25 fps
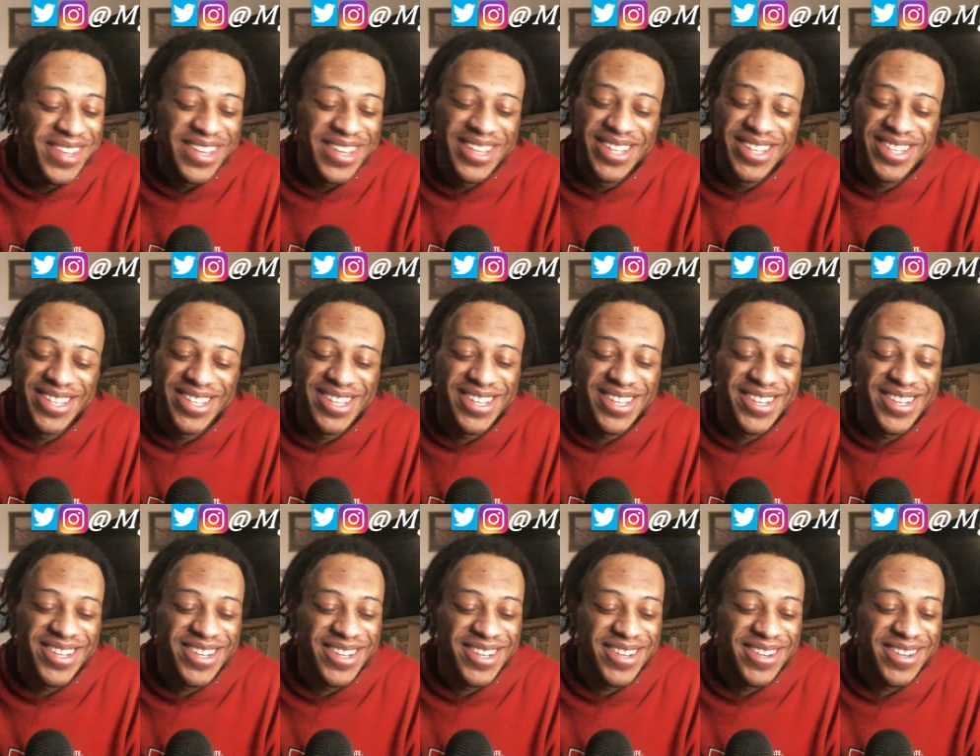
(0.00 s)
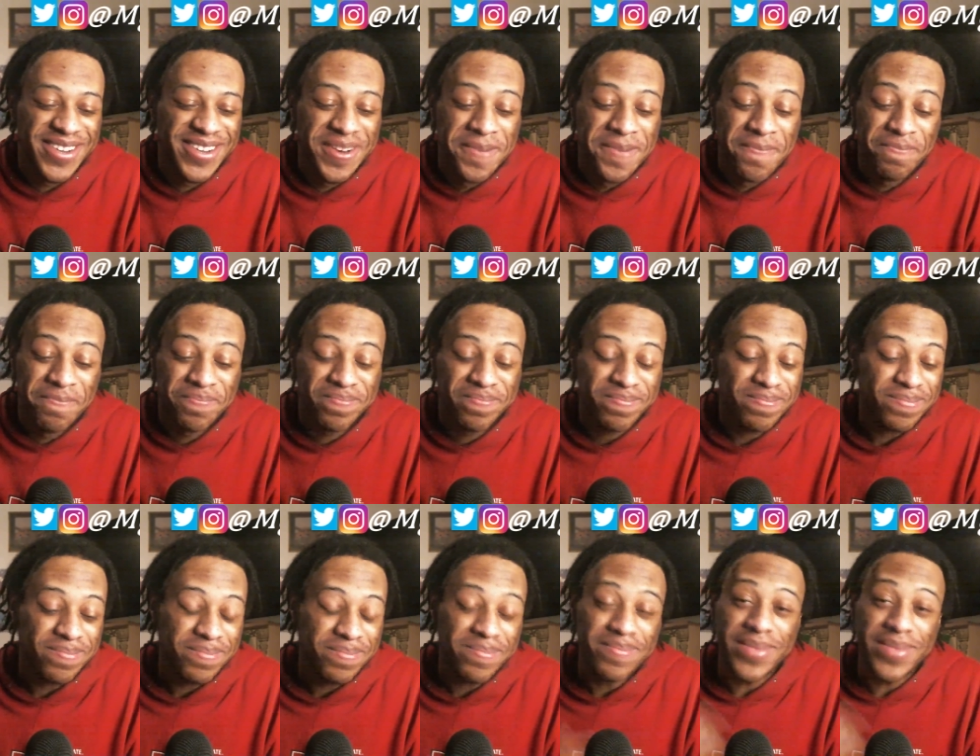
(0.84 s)
yeah,
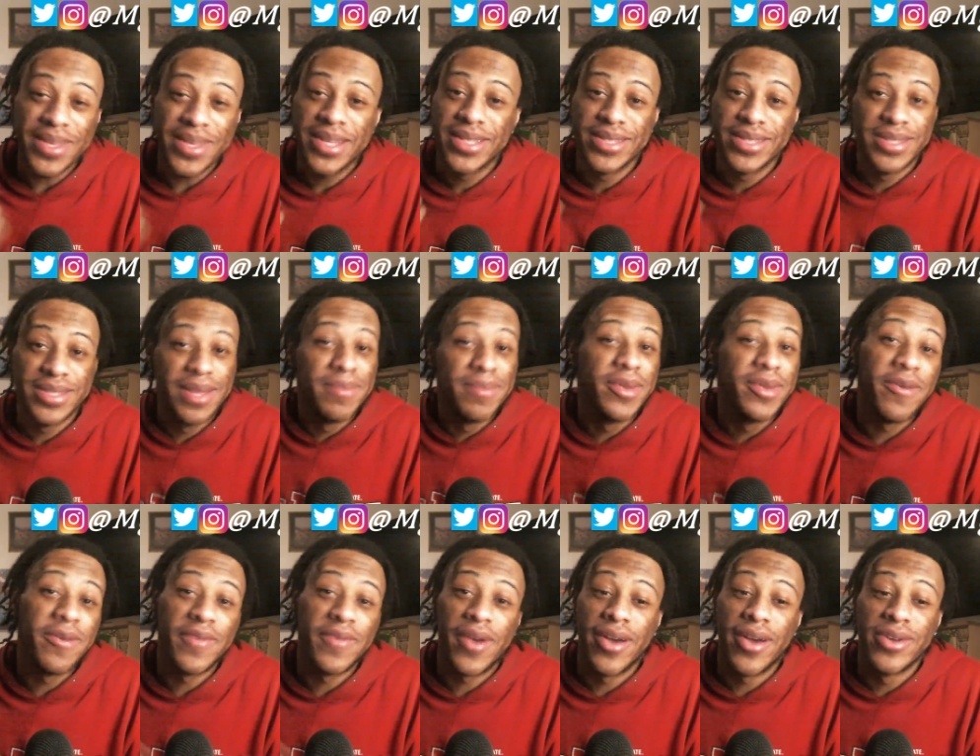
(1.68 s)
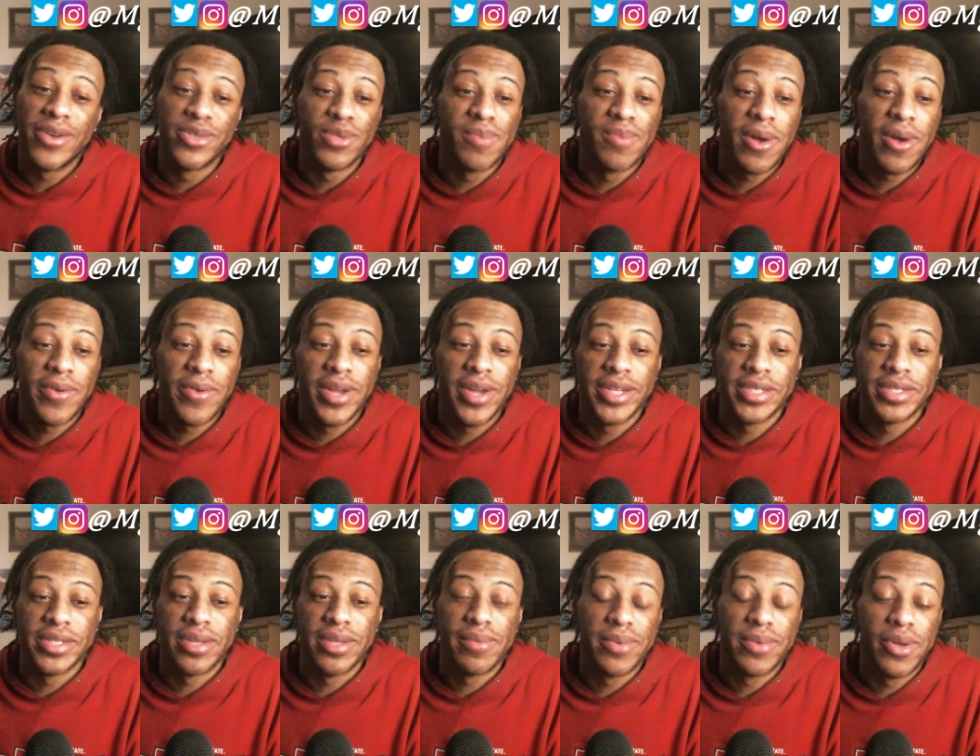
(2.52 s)
let me know if y'all enjoy my
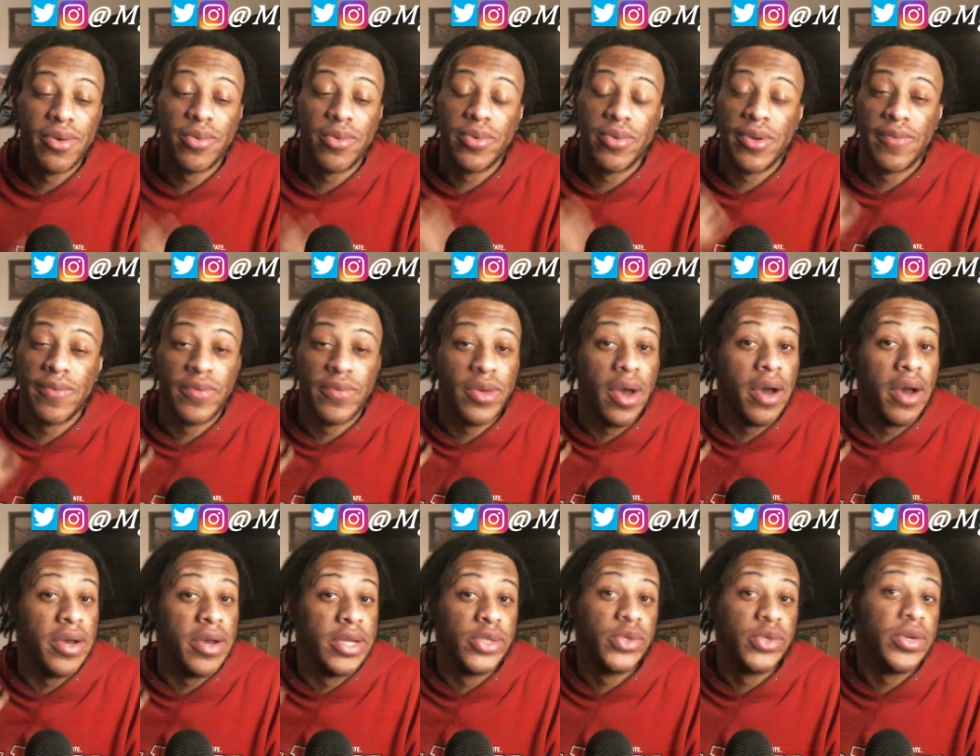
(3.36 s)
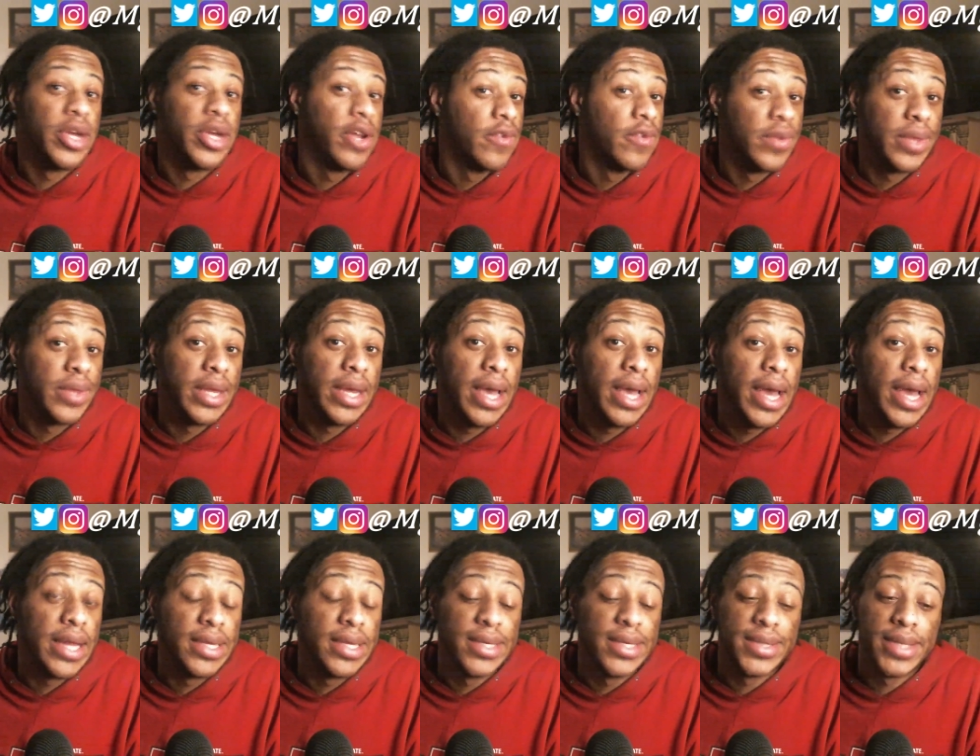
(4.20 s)
reaction. Let me know if y'all enjoy everything I
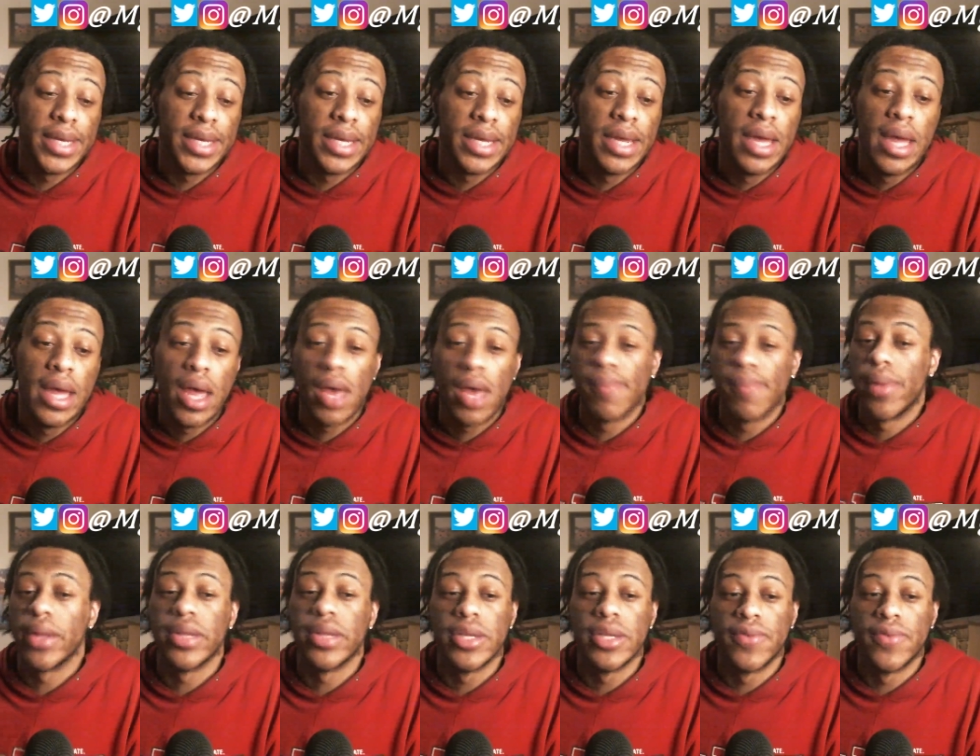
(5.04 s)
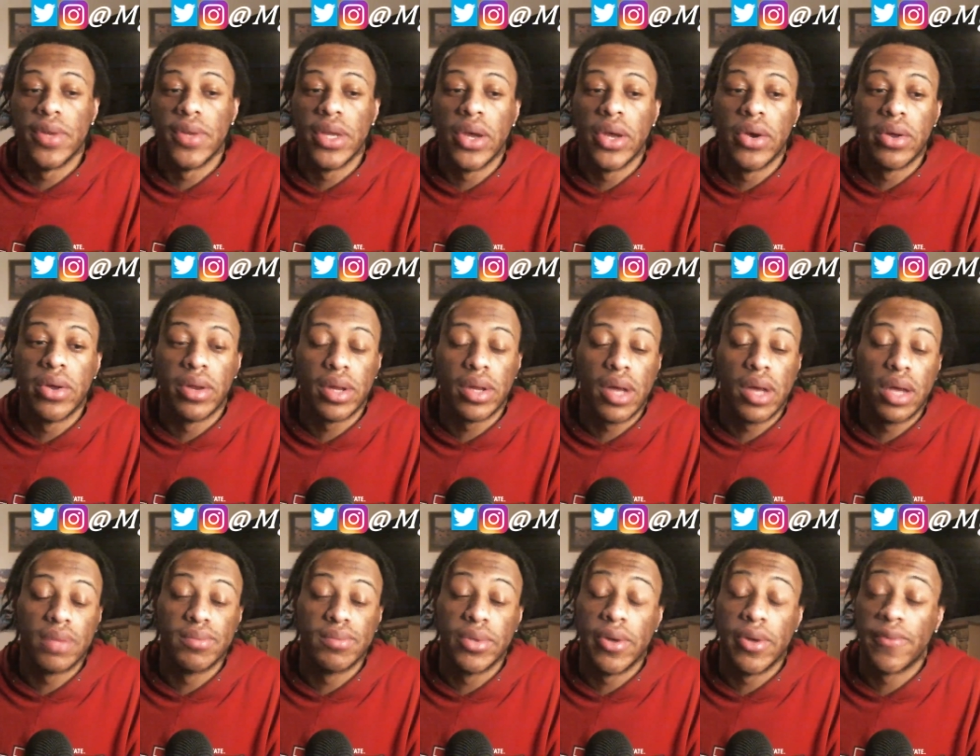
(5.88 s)
had to say about this video in the
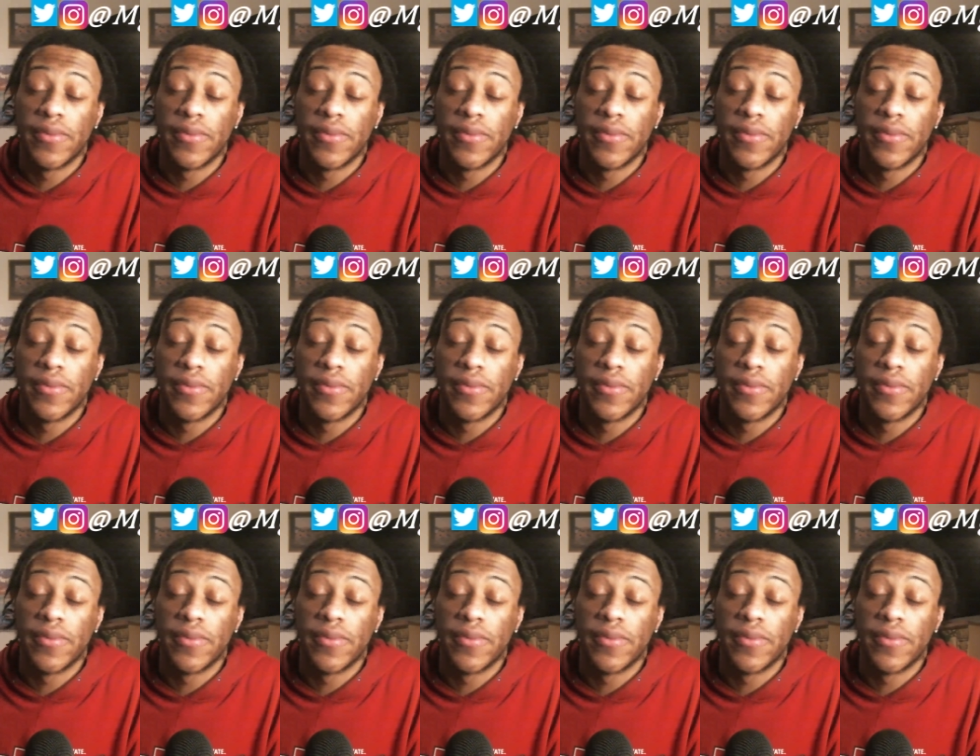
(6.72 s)
comment below.